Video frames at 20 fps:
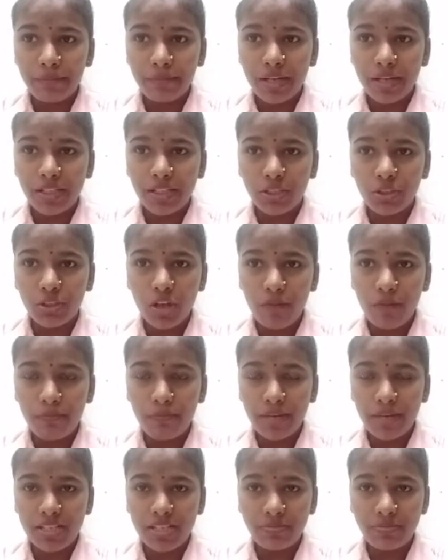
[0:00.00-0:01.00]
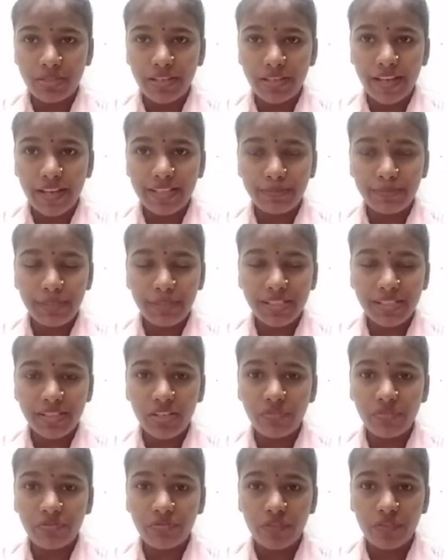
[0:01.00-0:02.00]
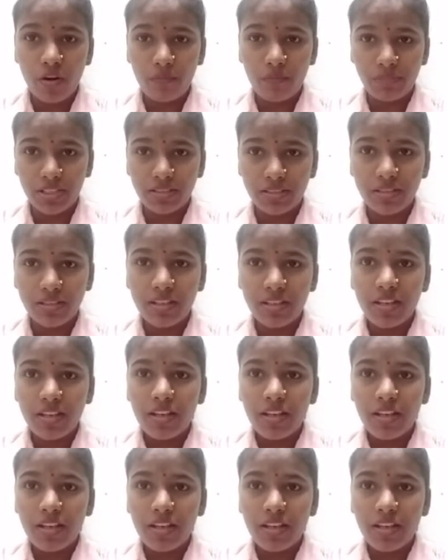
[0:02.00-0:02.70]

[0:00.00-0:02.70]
by the top management, especially from the